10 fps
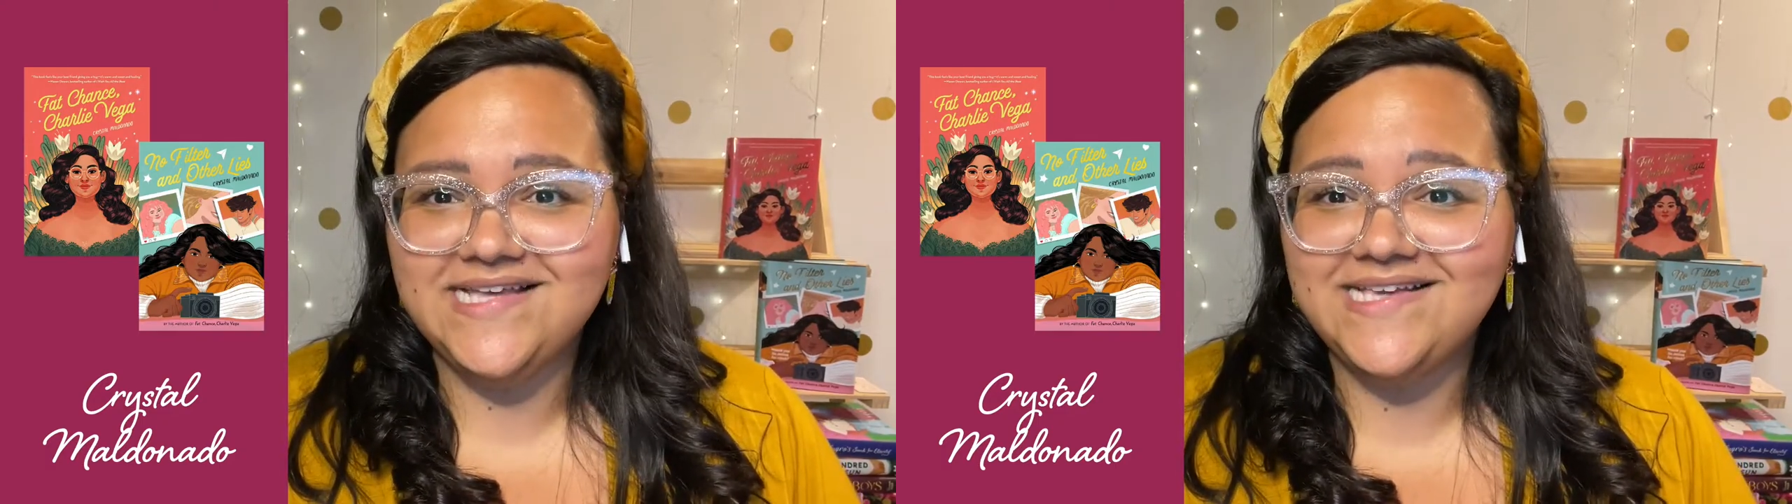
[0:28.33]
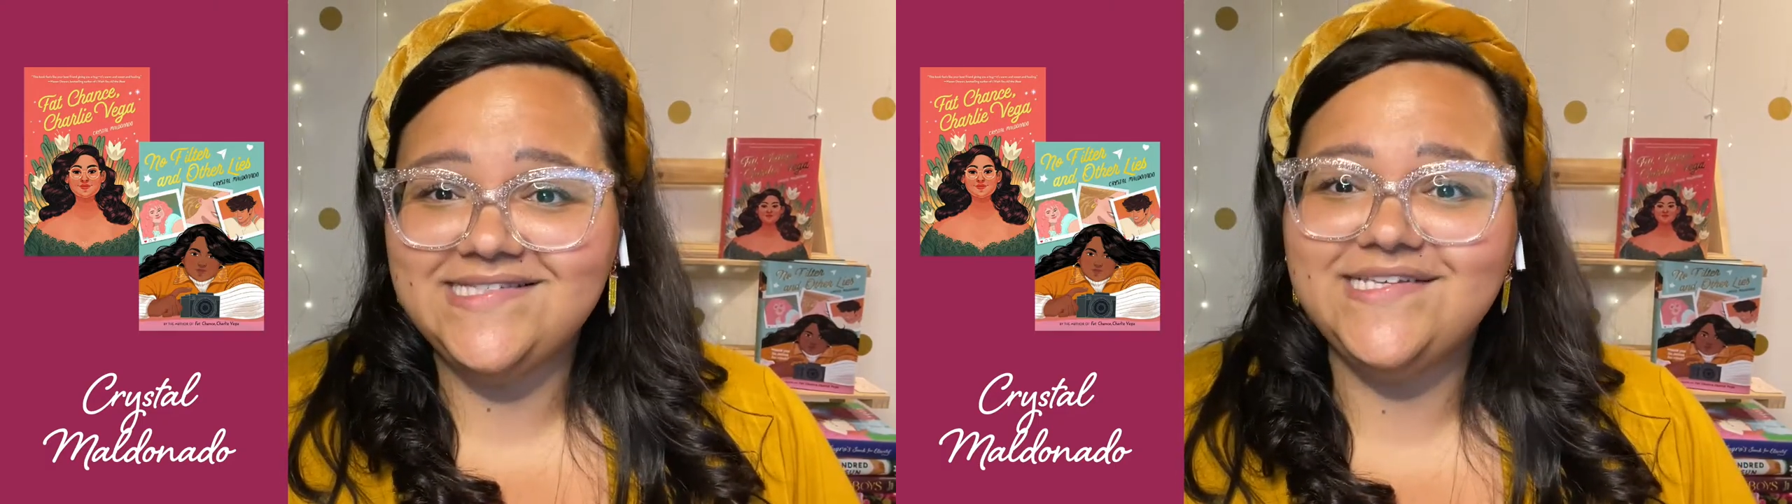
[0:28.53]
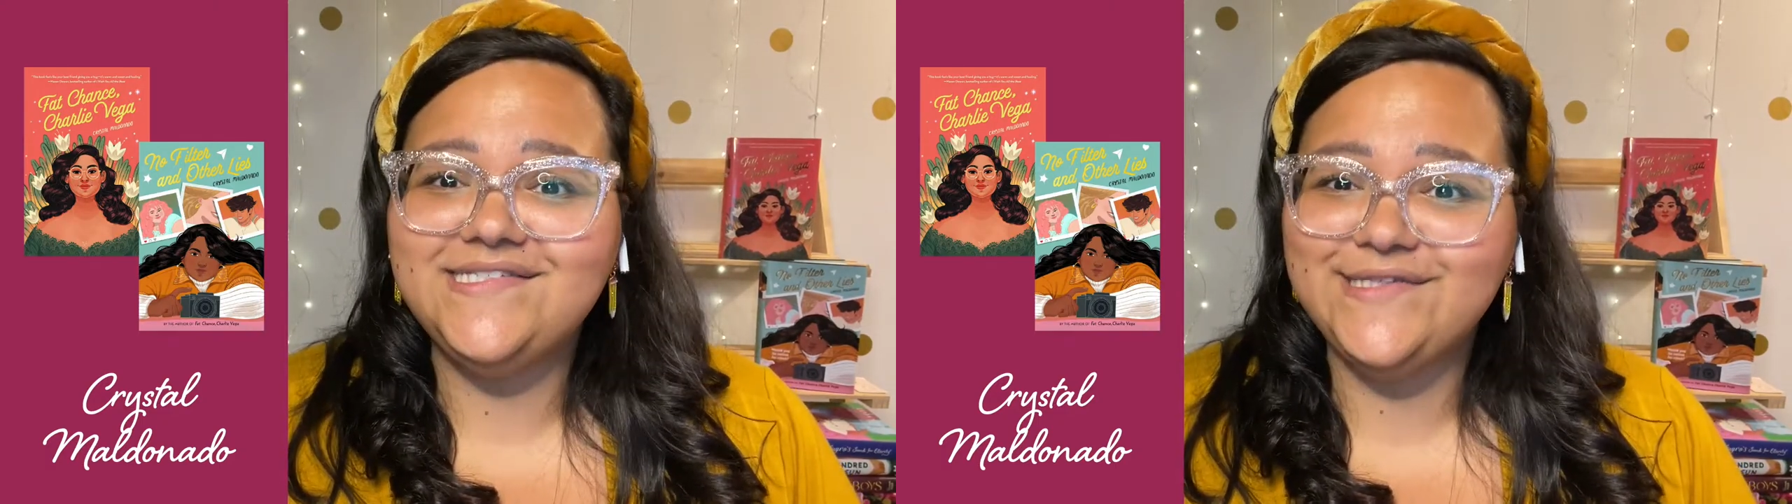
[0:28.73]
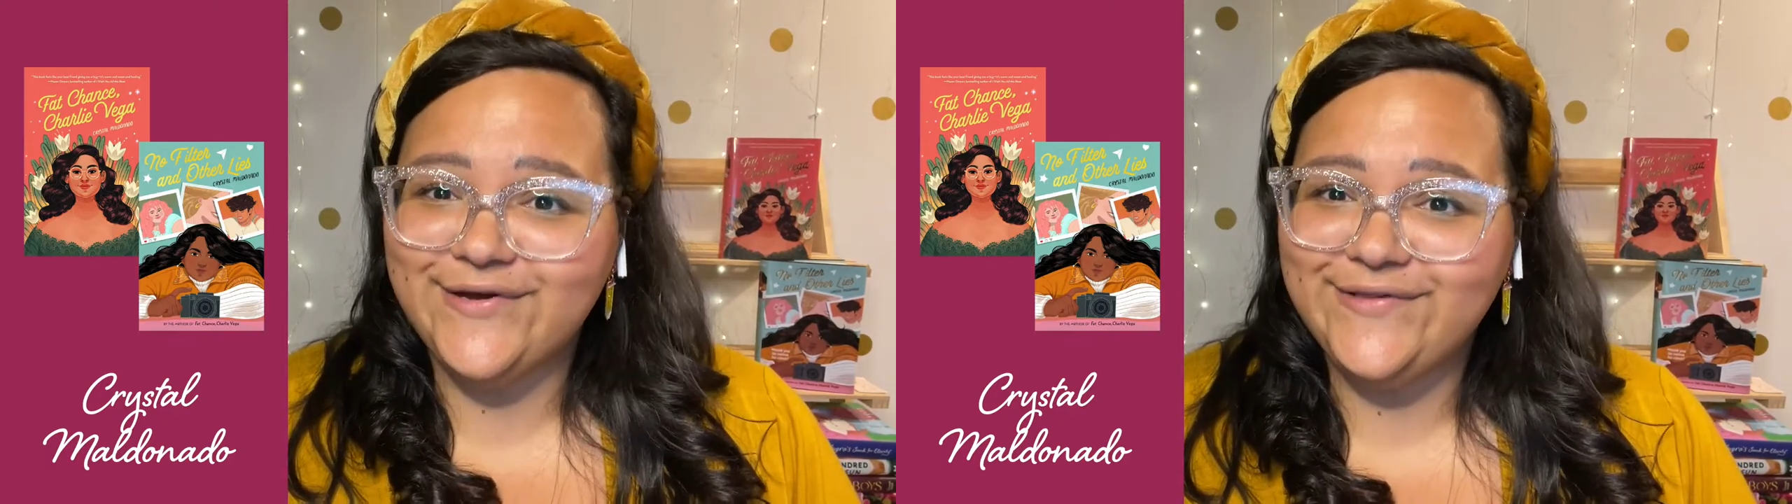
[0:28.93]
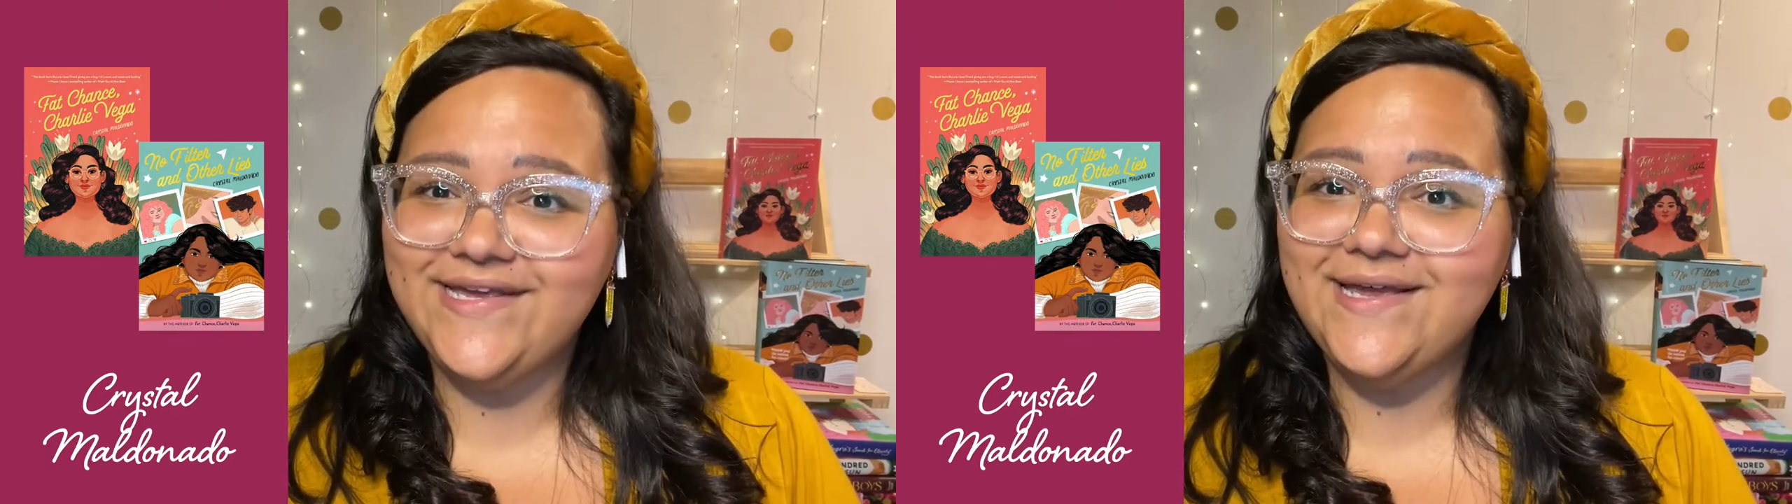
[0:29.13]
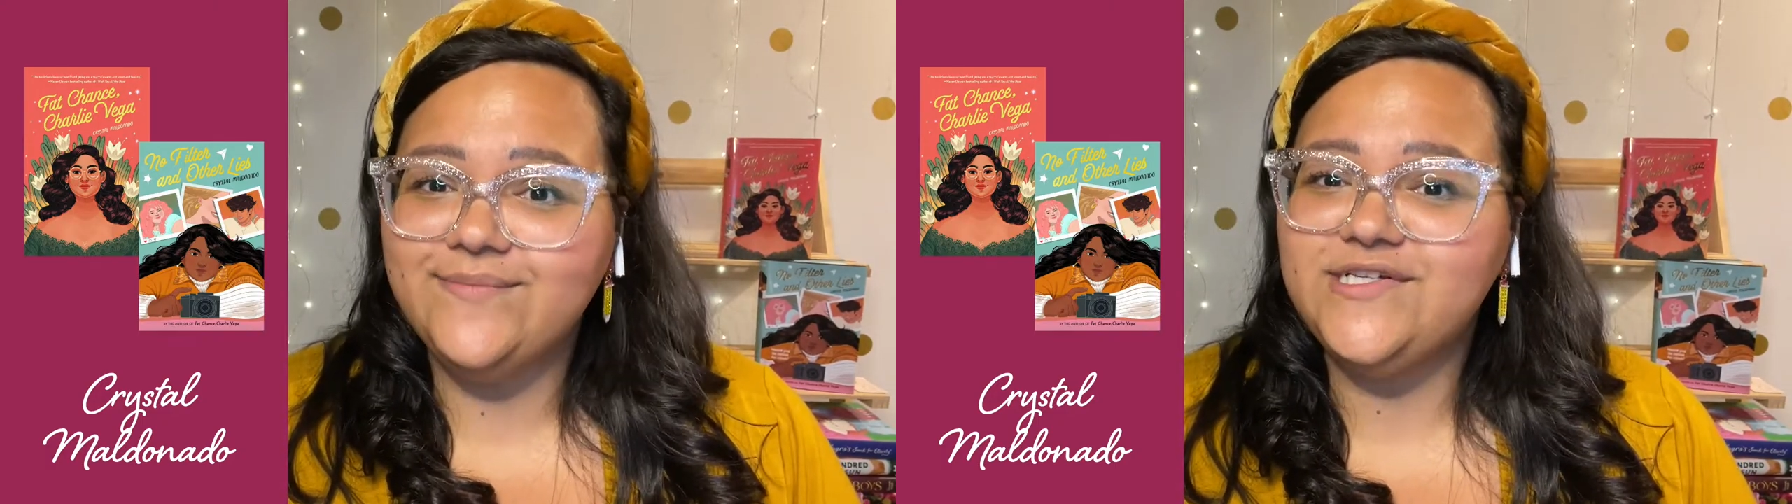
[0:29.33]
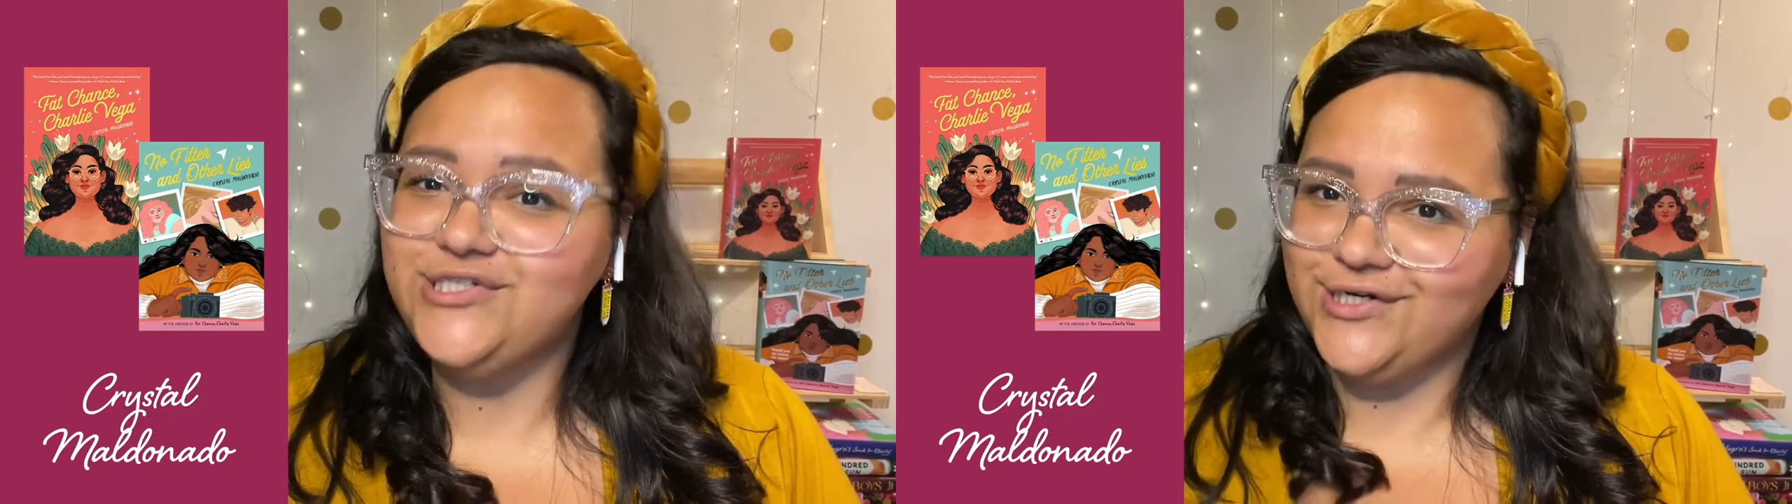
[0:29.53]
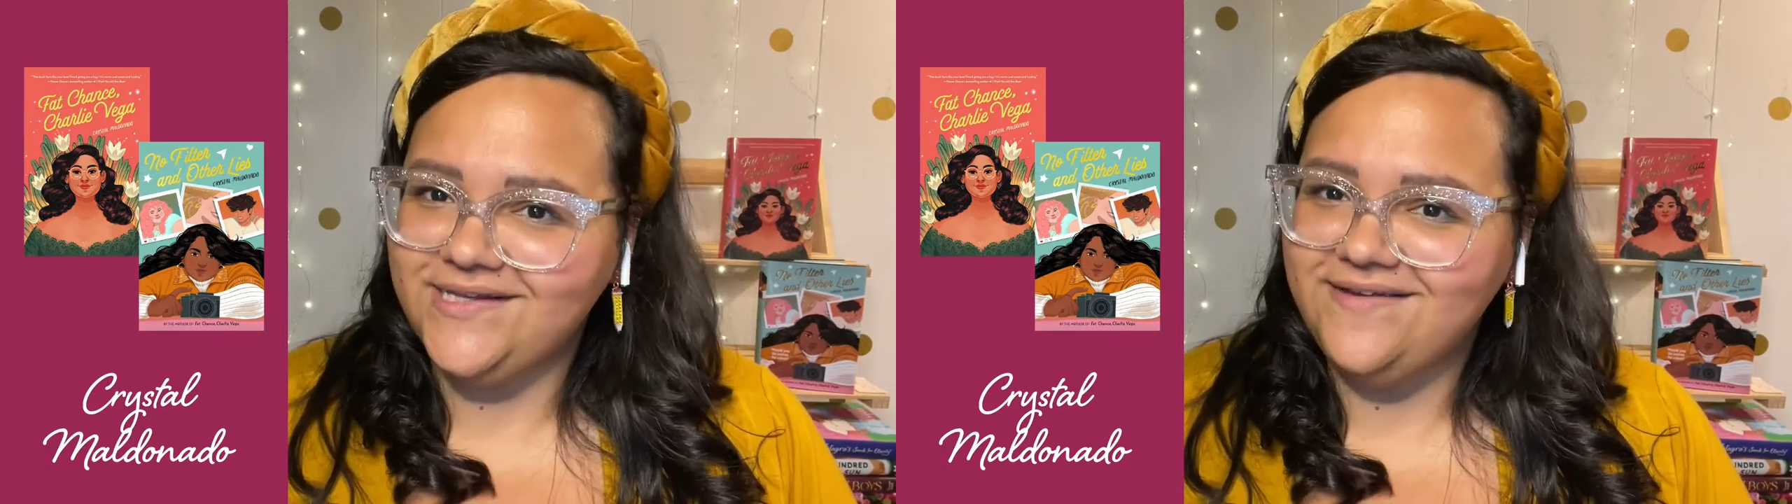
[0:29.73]
as they slowly but
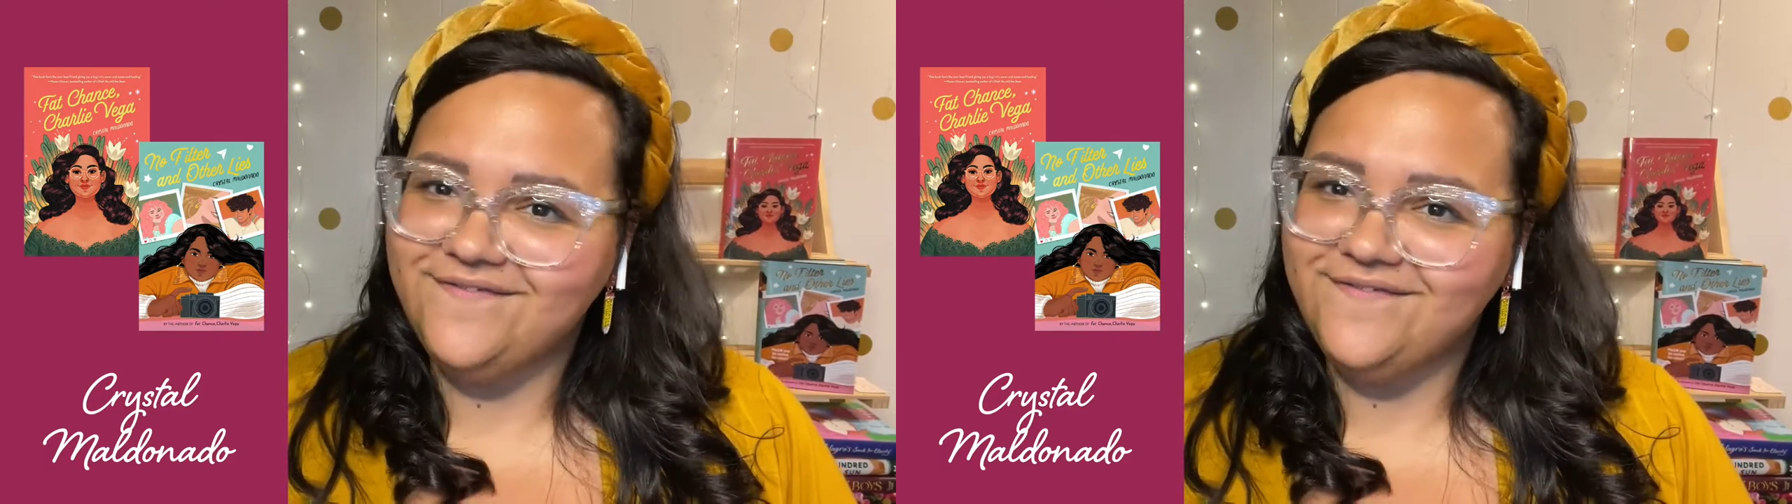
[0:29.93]
surely